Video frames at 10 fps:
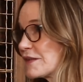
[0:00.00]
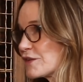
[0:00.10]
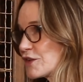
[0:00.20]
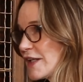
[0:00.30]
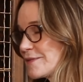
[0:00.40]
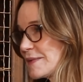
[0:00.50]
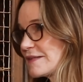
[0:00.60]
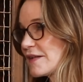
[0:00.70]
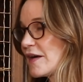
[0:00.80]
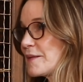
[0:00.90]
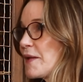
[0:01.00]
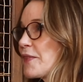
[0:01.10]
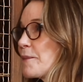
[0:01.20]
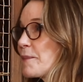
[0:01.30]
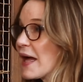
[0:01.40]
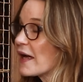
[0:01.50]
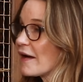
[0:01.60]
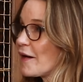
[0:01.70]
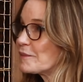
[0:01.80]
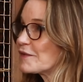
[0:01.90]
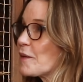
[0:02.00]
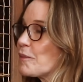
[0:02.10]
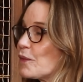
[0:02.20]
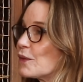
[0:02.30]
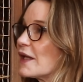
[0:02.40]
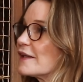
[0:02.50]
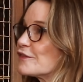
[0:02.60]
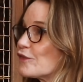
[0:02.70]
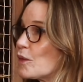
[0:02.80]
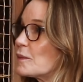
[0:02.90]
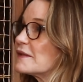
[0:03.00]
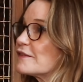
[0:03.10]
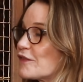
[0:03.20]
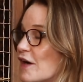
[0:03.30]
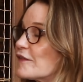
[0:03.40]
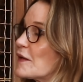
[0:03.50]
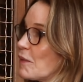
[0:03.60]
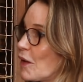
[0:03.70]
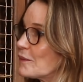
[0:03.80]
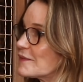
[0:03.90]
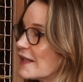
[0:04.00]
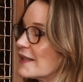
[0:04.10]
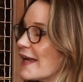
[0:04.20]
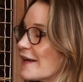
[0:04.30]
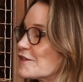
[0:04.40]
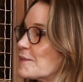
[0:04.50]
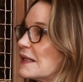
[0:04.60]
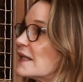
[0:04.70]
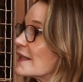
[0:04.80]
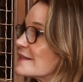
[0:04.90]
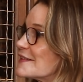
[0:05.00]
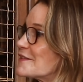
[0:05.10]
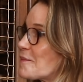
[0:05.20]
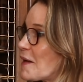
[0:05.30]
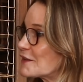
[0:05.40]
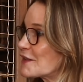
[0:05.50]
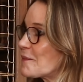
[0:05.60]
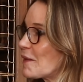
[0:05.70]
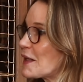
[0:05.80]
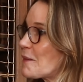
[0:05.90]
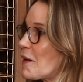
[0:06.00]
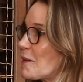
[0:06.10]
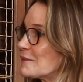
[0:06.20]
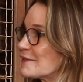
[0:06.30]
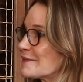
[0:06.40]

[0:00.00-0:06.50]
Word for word: until Shakespeare's time, that bear cubs are born as formless furry blobs and they have to be licked into bear shape by their mums.